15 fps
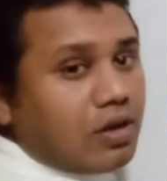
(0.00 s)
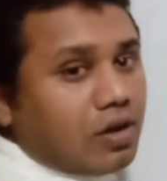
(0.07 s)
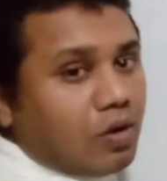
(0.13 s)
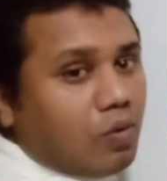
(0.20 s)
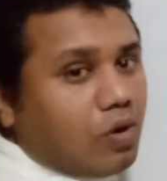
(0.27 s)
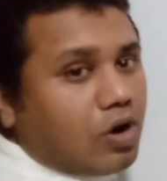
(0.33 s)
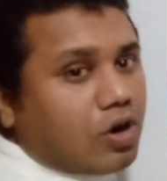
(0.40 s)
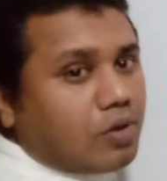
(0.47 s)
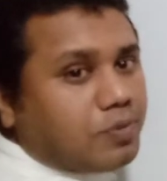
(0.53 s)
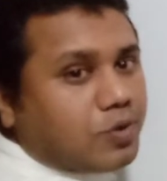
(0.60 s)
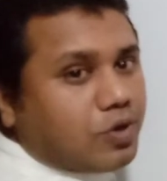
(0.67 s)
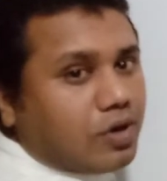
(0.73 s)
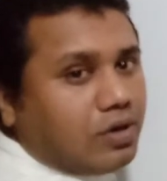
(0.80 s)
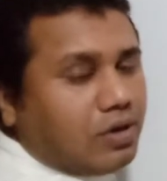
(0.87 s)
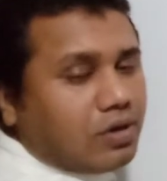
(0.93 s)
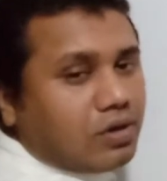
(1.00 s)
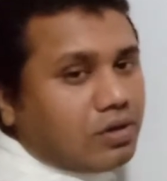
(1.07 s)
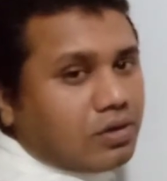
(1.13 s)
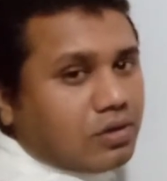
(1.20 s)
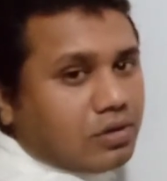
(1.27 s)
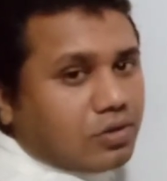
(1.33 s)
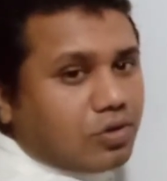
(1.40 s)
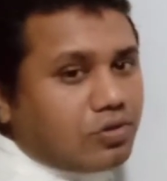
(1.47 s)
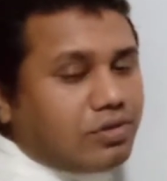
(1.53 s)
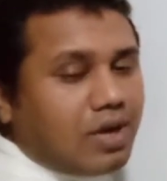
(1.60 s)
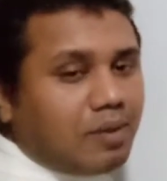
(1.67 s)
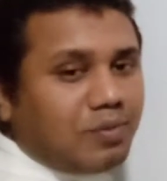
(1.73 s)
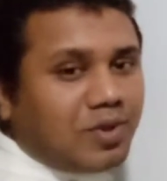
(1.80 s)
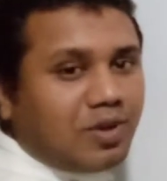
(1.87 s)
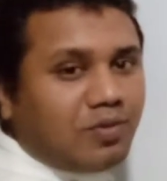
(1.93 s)
or option, do
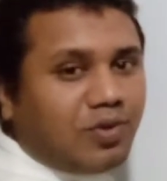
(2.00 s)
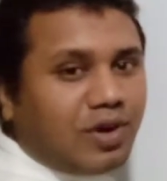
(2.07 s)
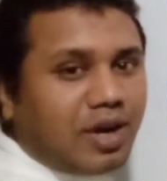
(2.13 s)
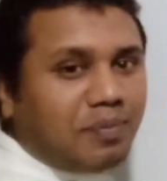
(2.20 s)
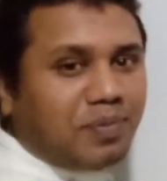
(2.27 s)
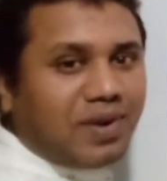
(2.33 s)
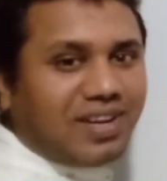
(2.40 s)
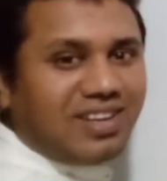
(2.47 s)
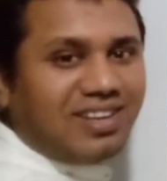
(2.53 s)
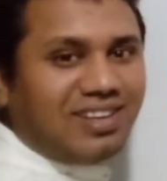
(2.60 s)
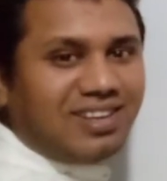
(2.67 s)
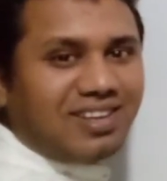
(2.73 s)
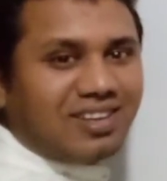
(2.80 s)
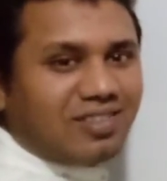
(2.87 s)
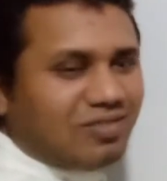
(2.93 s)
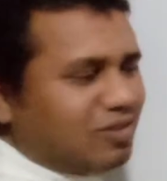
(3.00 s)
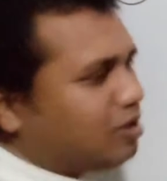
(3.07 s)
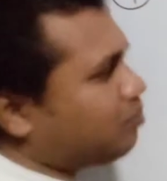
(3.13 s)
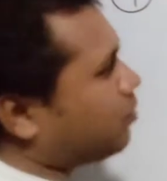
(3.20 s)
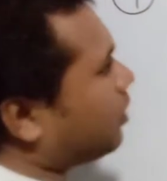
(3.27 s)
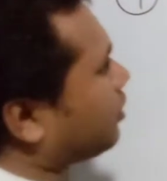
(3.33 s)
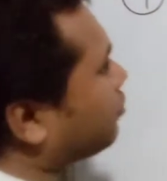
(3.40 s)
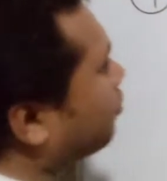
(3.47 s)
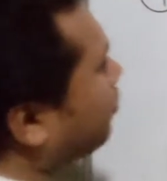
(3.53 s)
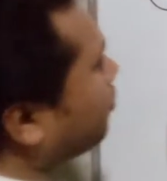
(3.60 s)
something for applying formula. So